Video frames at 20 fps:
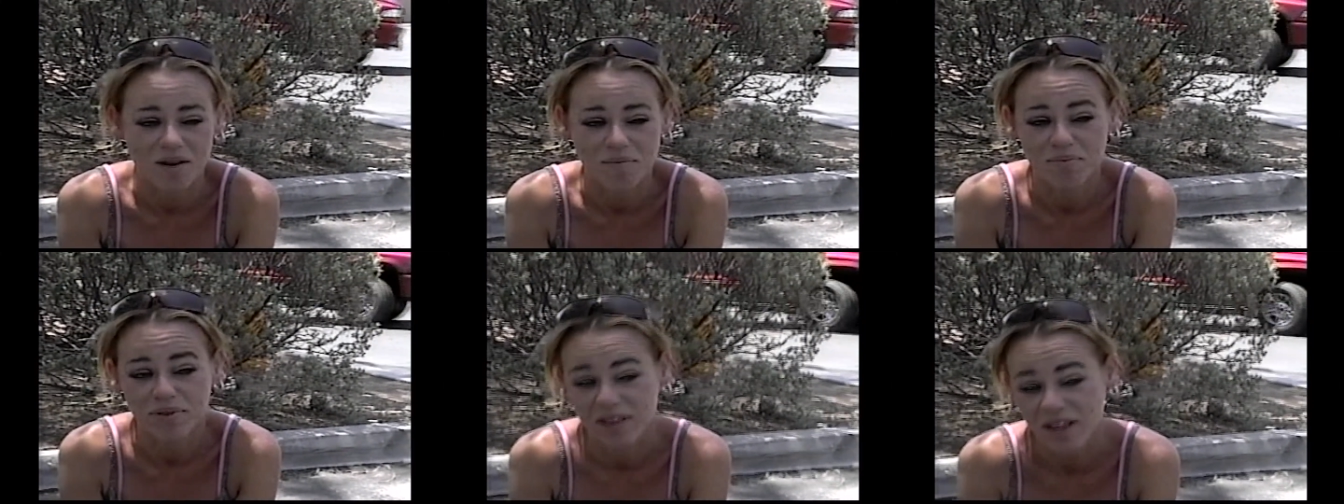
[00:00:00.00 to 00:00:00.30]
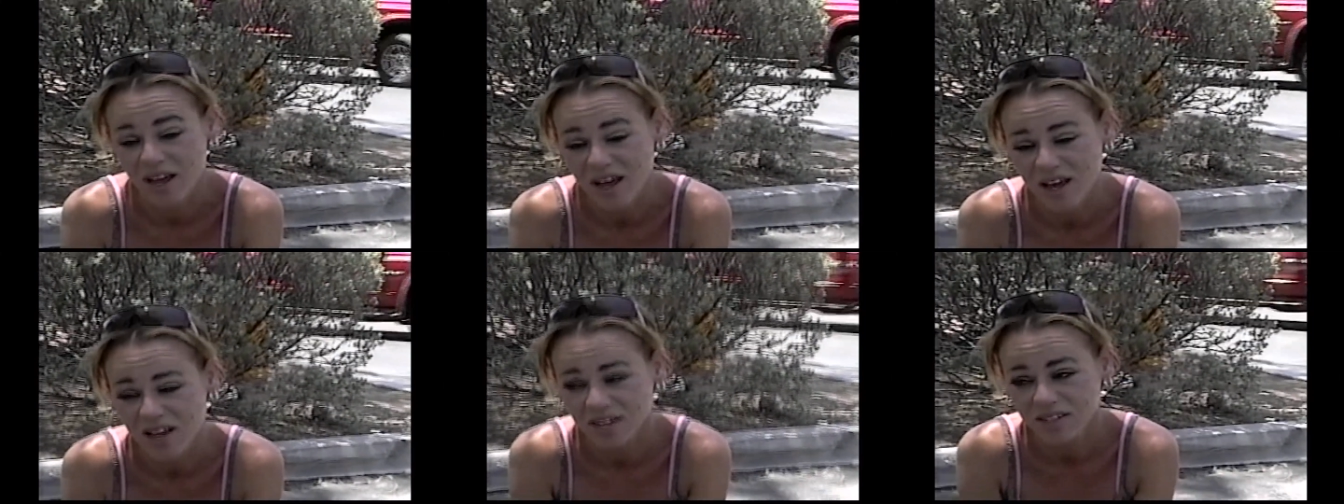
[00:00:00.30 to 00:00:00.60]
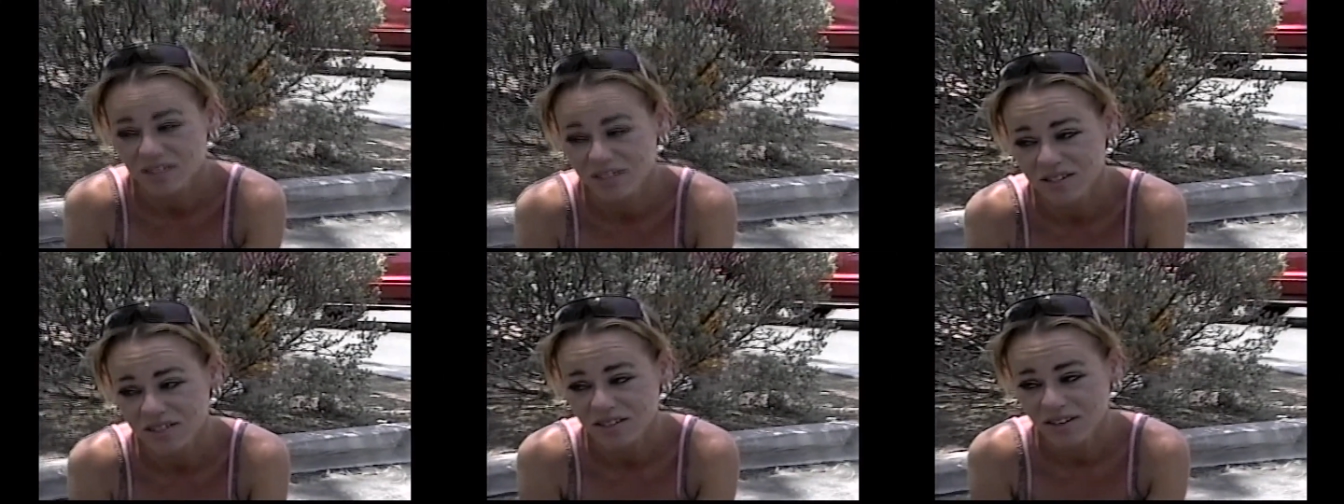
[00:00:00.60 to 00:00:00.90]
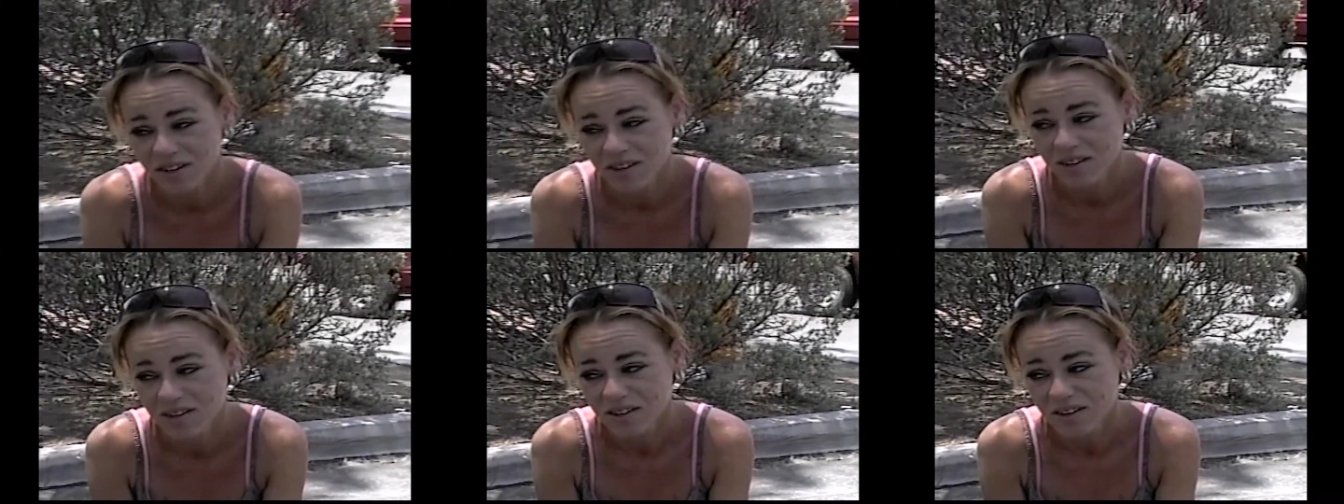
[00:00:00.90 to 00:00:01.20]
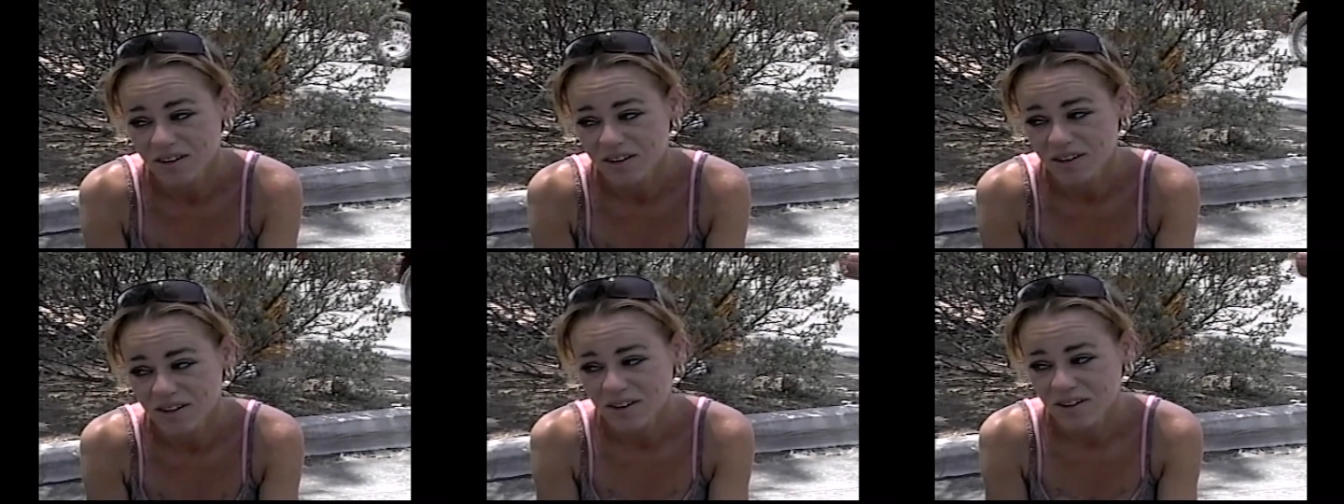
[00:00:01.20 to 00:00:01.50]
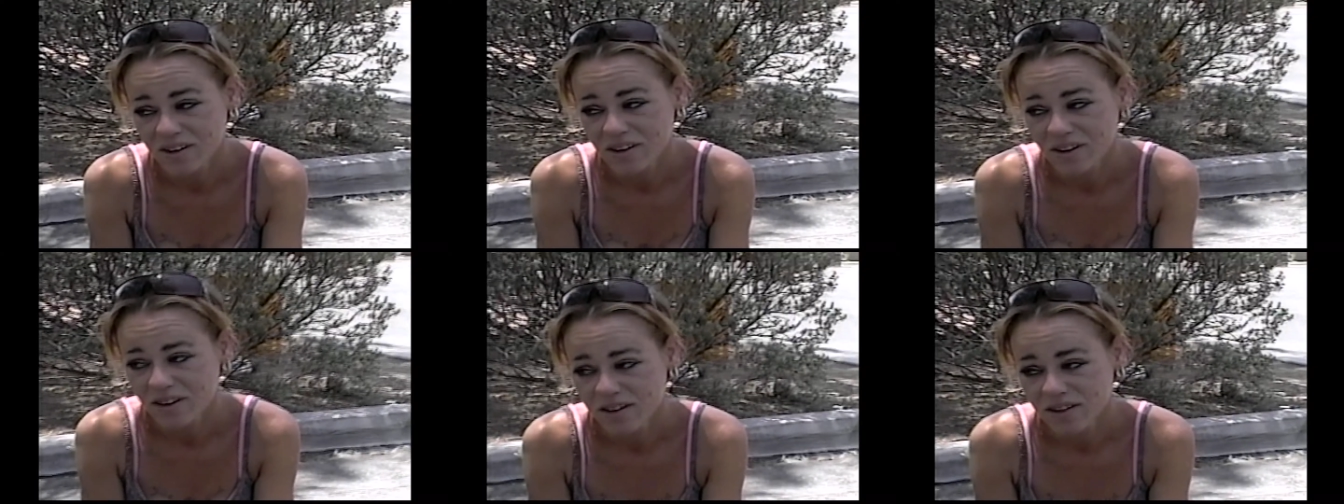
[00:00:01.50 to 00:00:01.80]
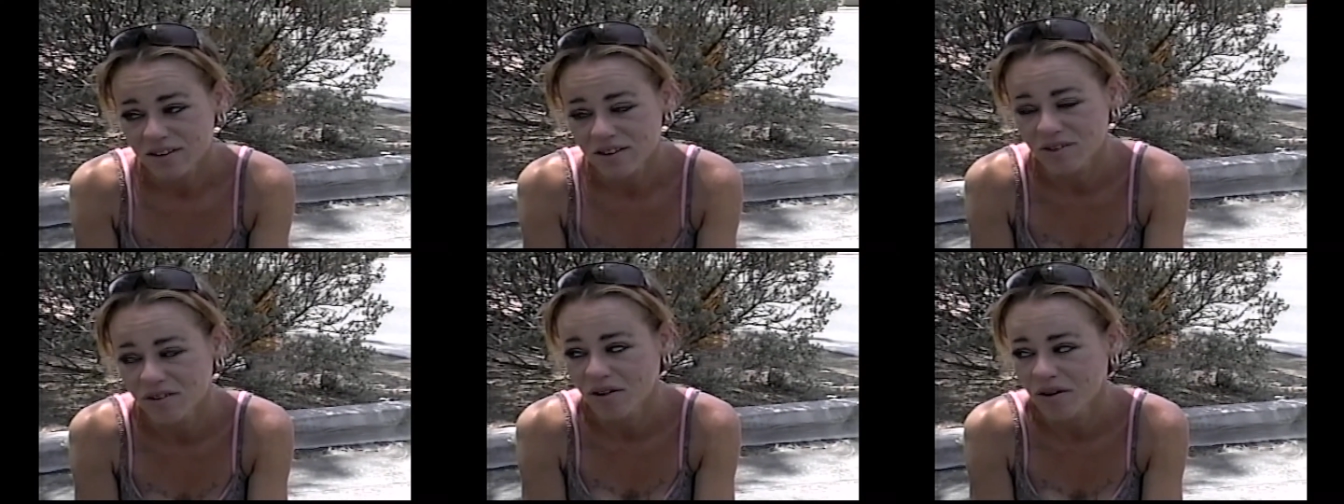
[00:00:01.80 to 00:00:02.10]
and from his heart.
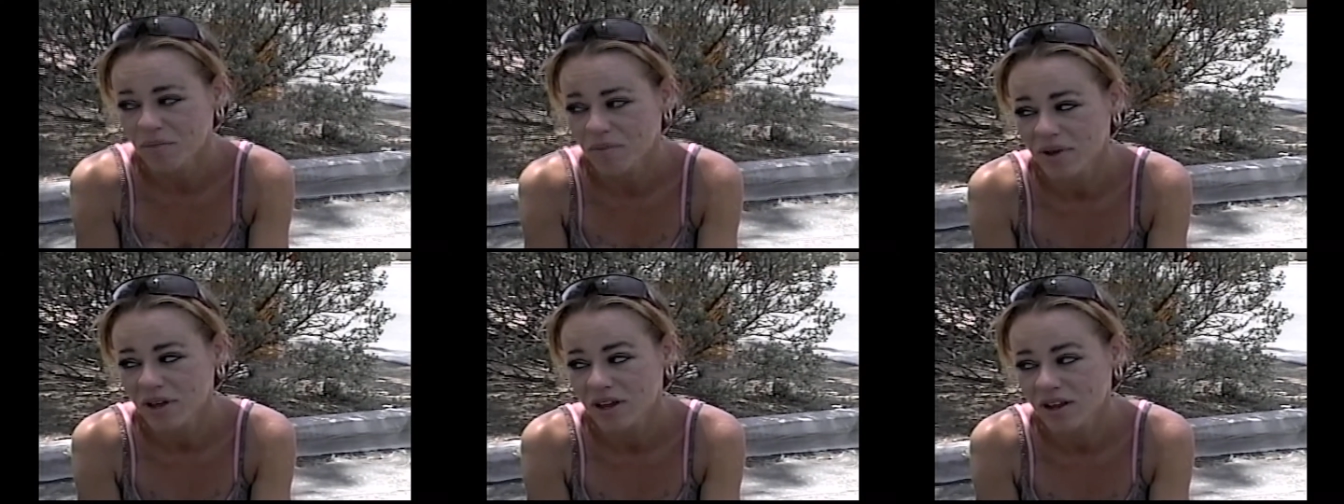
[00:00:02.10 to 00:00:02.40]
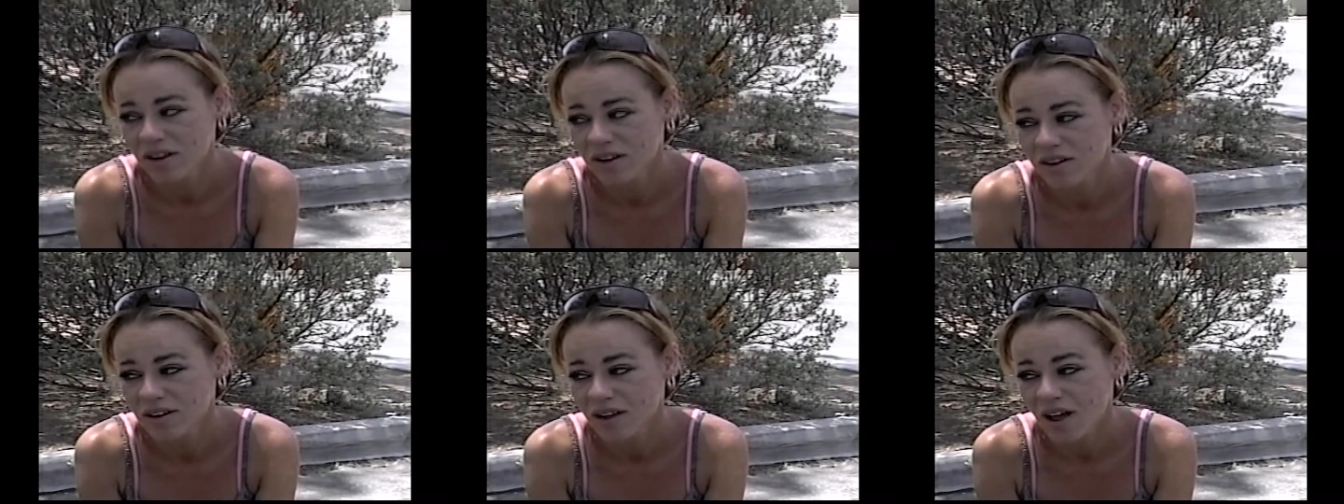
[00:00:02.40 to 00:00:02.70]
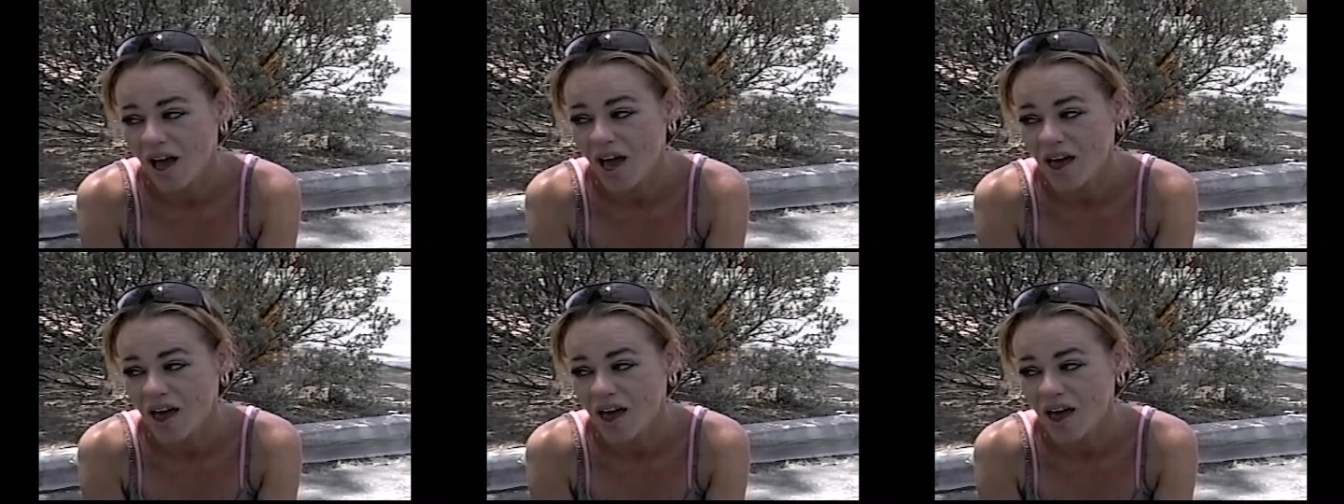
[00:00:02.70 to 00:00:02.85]
He would tell